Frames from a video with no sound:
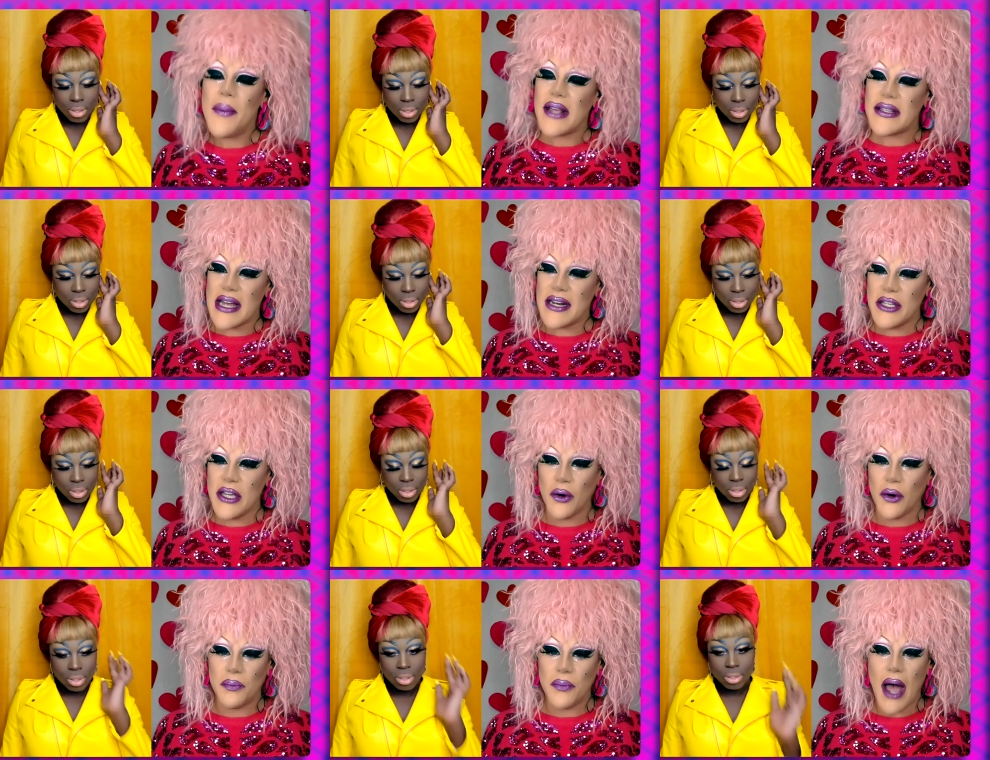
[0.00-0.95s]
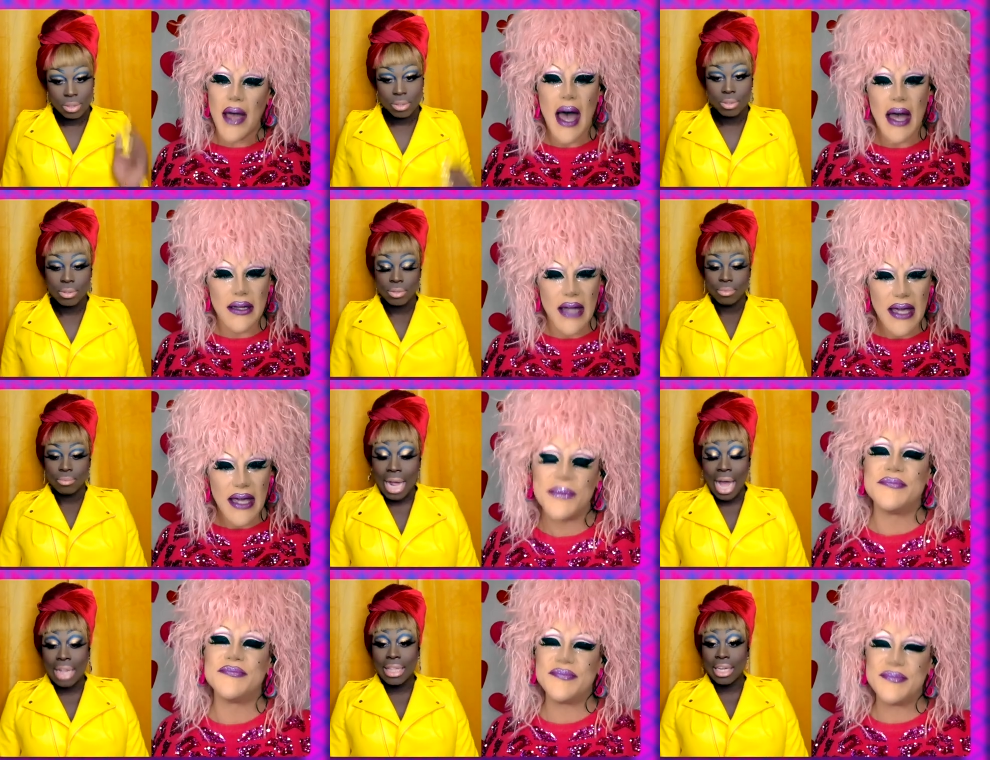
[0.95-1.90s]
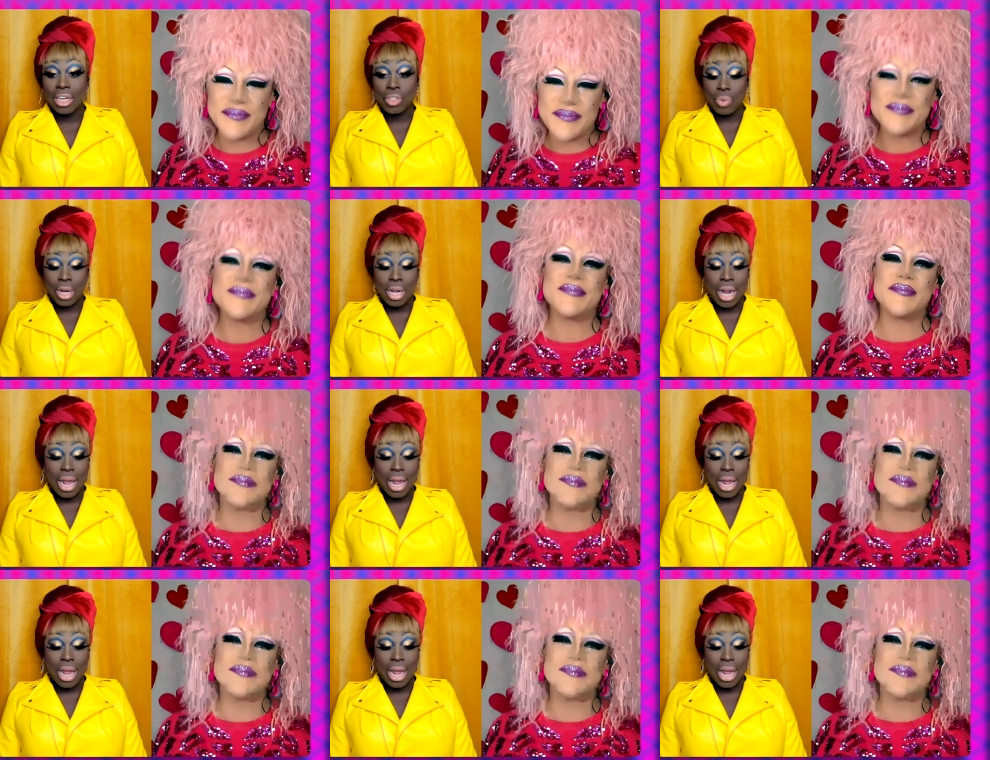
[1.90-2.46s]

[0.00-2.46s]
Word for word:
Speaker 1: that's kind of cute. I kind of like it. Yeah, I think it looks pretty